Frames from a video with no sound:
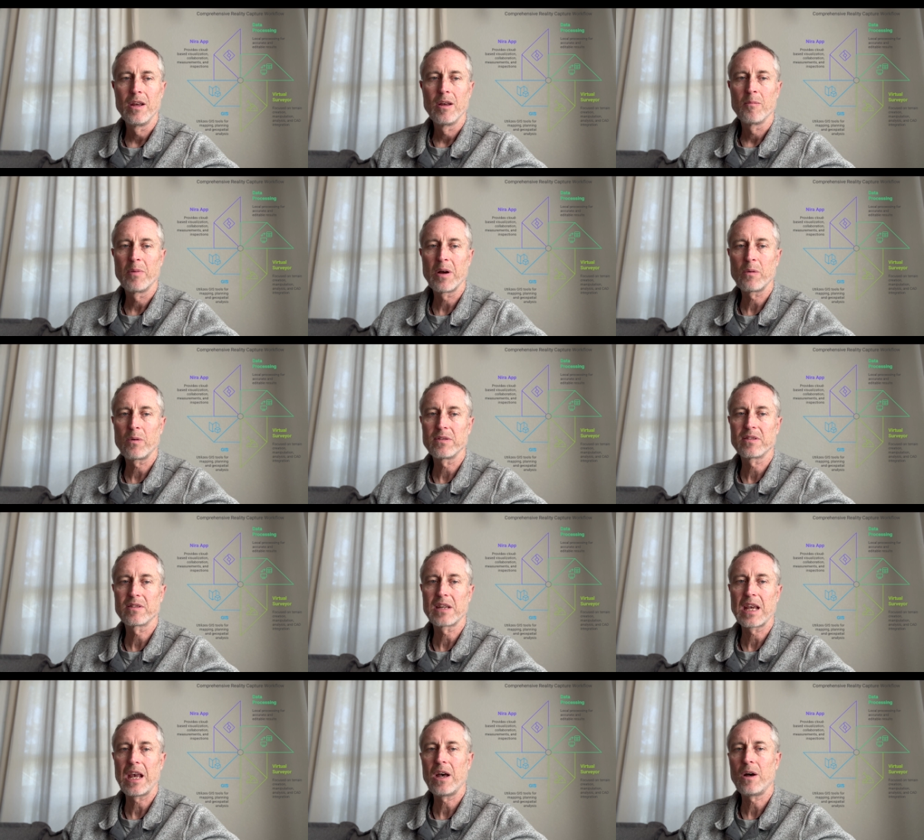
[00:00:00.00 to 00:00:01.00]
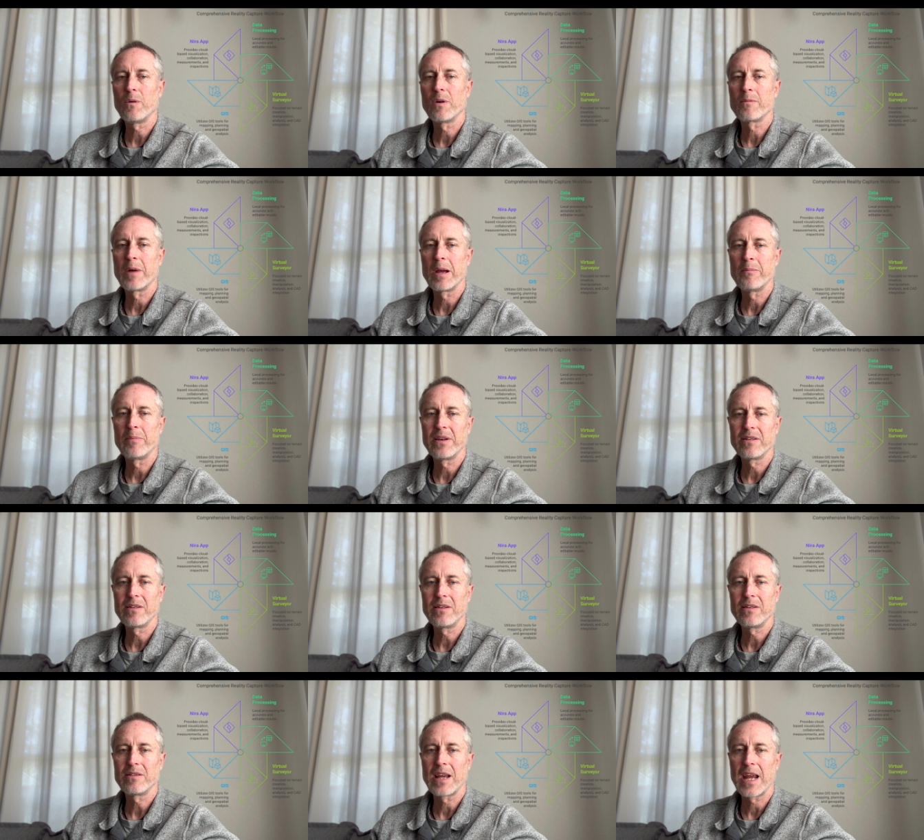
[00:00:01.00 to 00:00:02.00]
but will scale with my
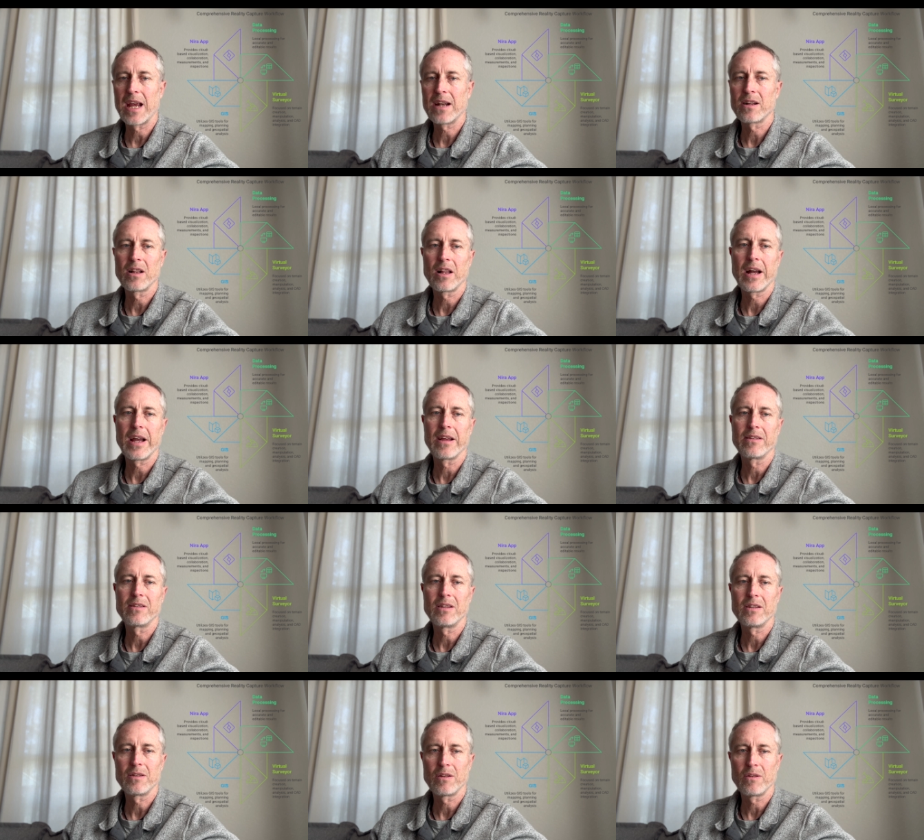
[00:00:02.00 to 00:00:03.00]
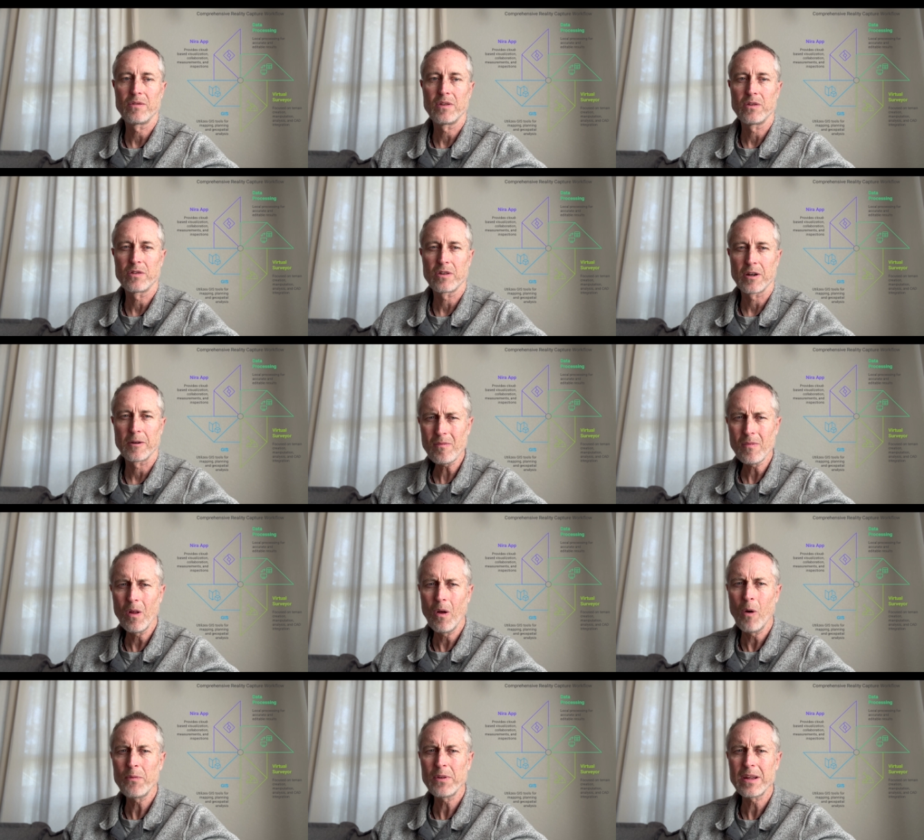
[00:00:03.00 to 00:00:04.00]
business and clients into the future.
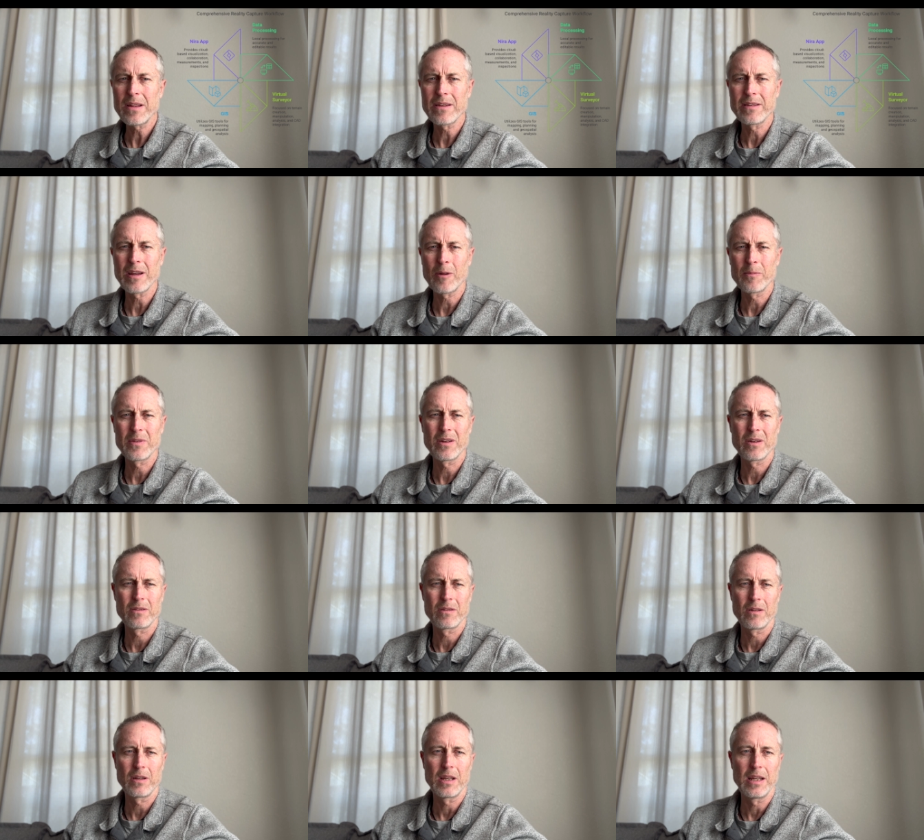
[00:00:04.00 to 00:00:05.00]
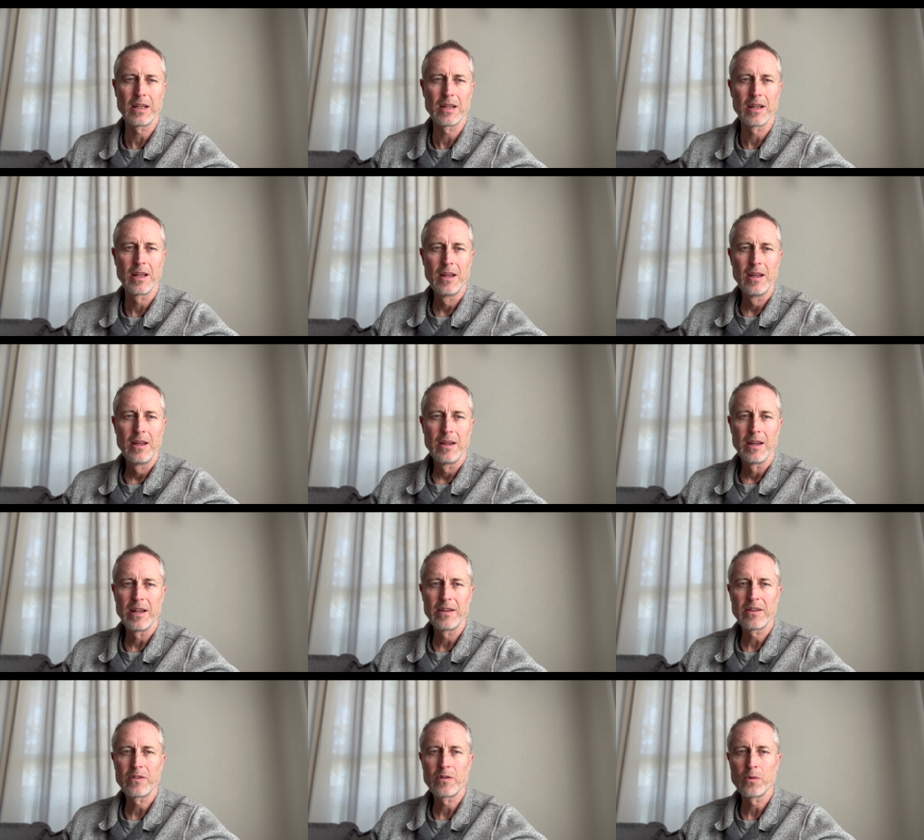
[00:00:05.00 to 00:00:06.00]
Hopefully, this helps those looking
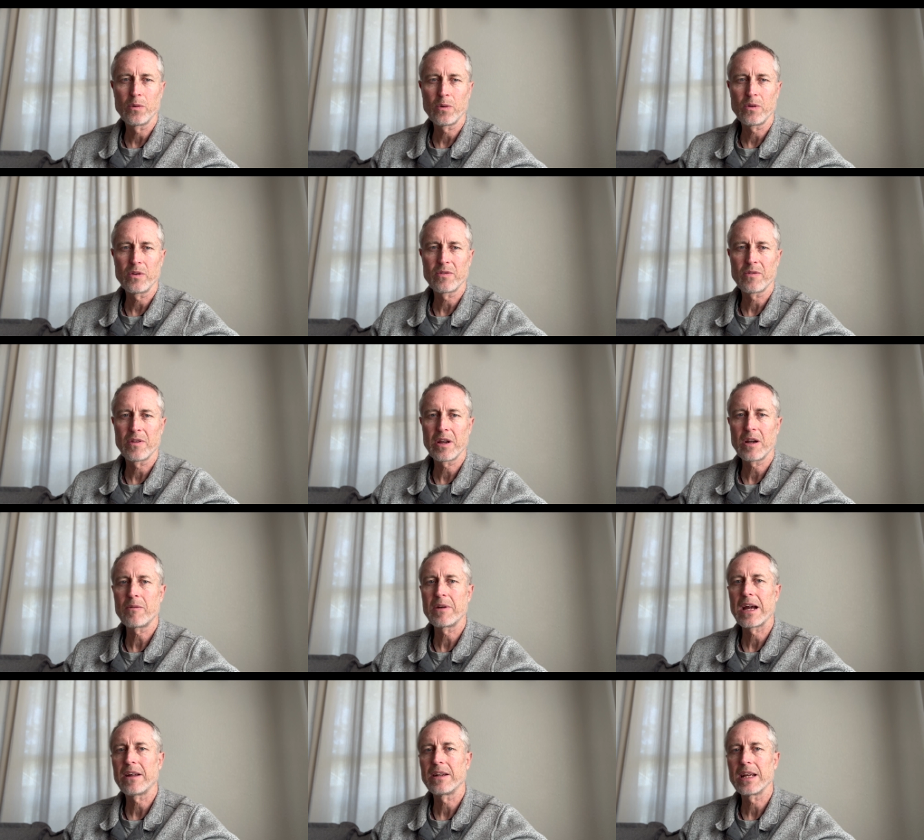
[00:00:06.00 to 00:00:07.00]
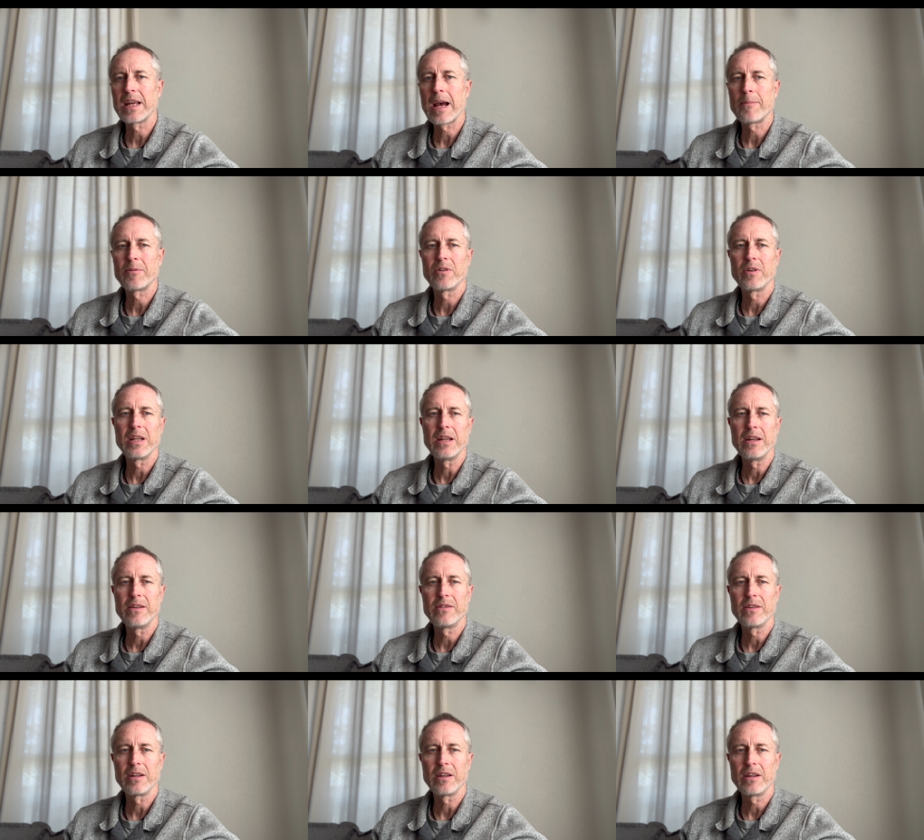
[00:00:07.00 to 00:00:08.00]
into tools for their reality capture
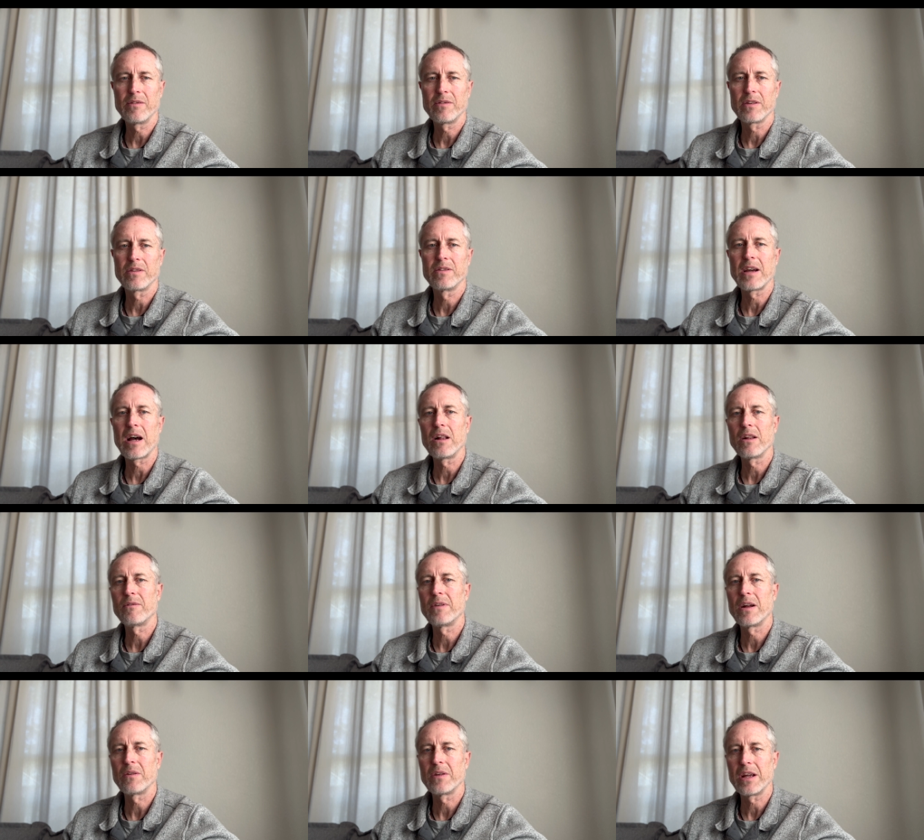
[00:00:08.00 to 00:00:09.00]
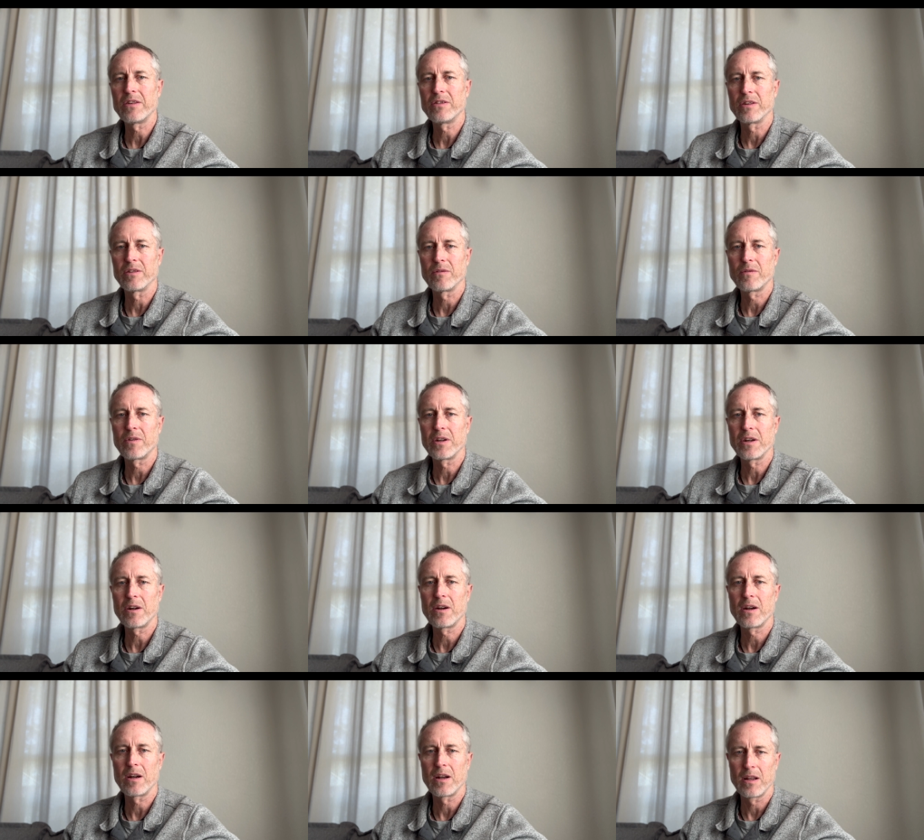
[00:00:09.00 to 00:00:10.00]
needs and gives a solid foundation for
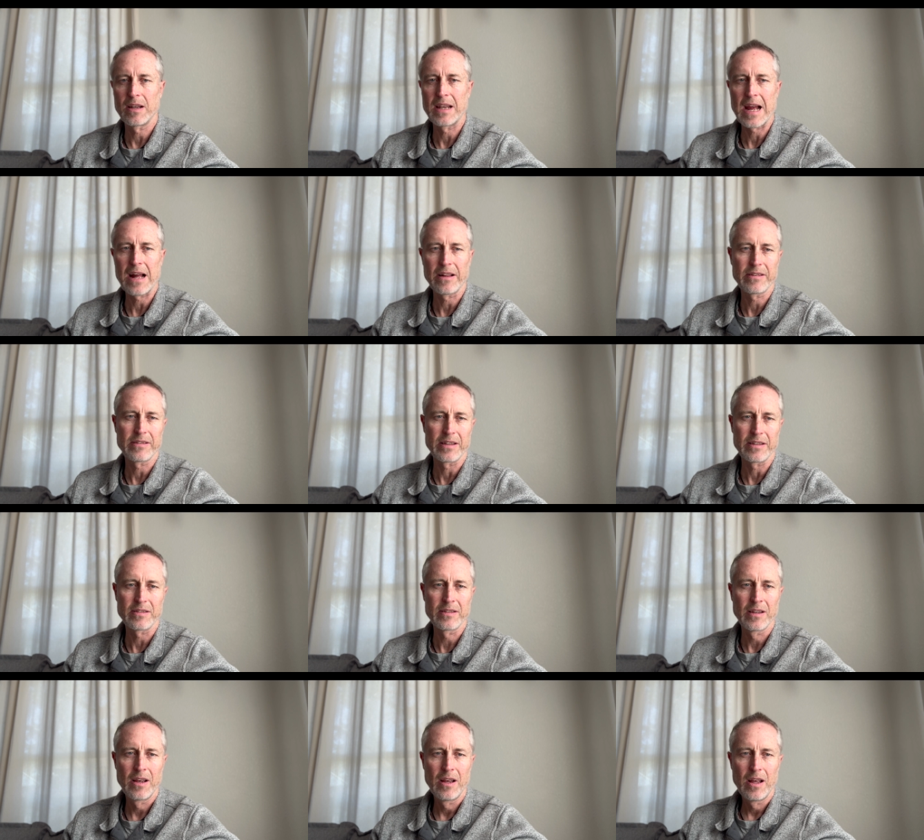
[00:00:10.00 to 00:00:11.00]
your analysis.